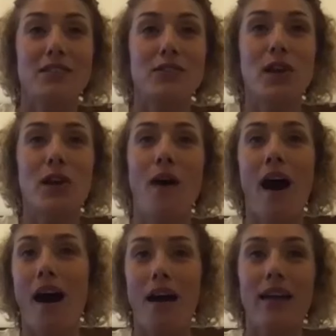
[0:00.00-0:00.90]
so
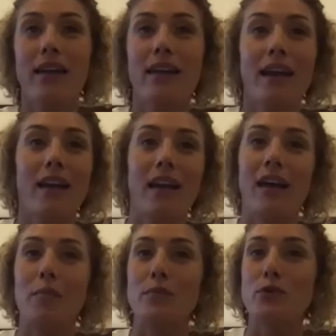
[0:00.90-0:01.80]
I
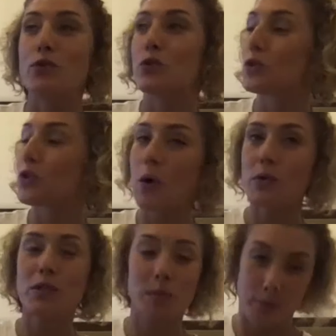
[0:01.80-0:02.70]
am so
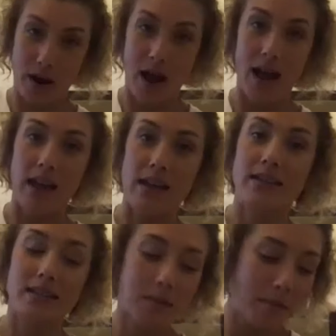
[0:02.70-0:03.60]

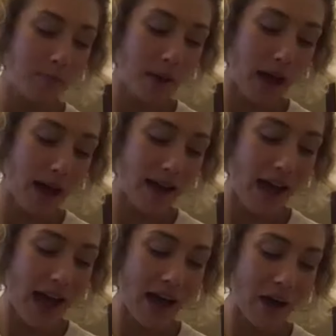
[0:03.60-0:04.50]
surprised by
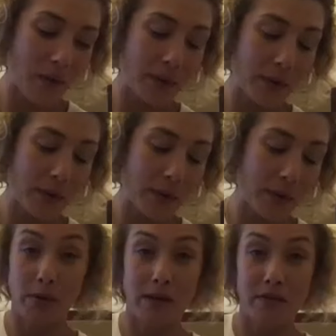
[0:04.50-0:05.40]
how
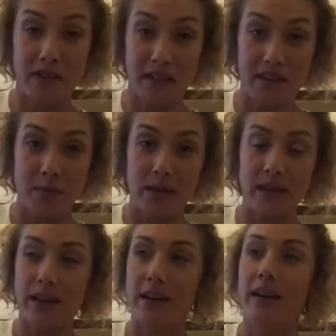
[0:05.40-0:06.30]
incredible everything has been
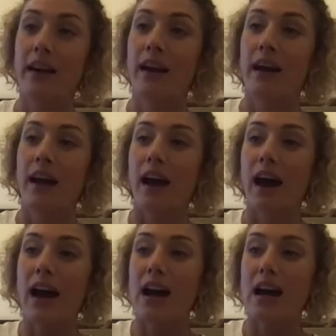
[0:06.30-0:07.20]
here.
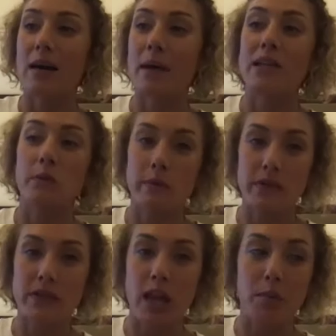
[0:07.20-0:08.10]
As we were
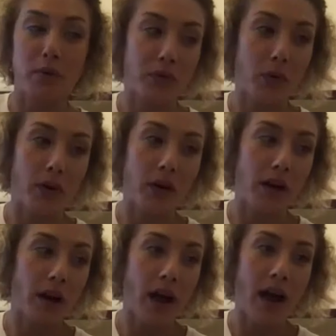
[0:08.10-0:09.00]
saying
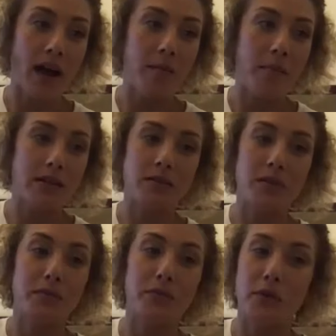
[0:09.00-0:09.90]
before, I must
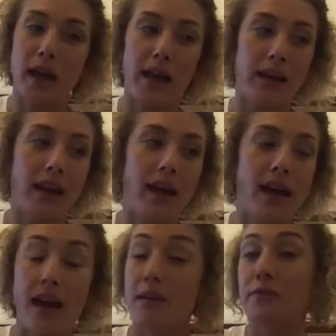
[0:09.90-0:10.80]
have read
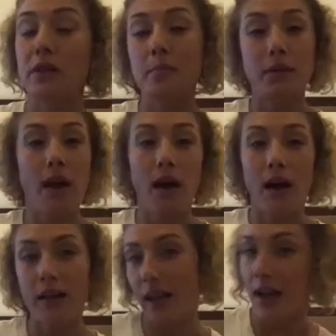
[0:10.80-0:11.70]
every
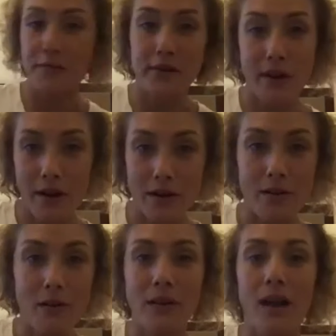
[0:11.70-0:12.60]
blog, every
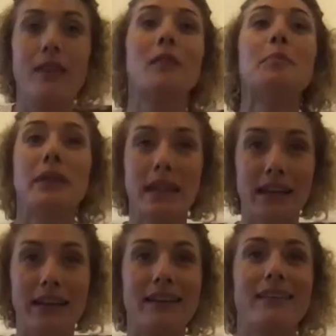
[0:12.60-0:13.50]
article on the
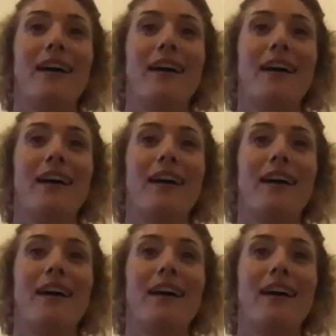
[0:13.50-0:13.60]
planet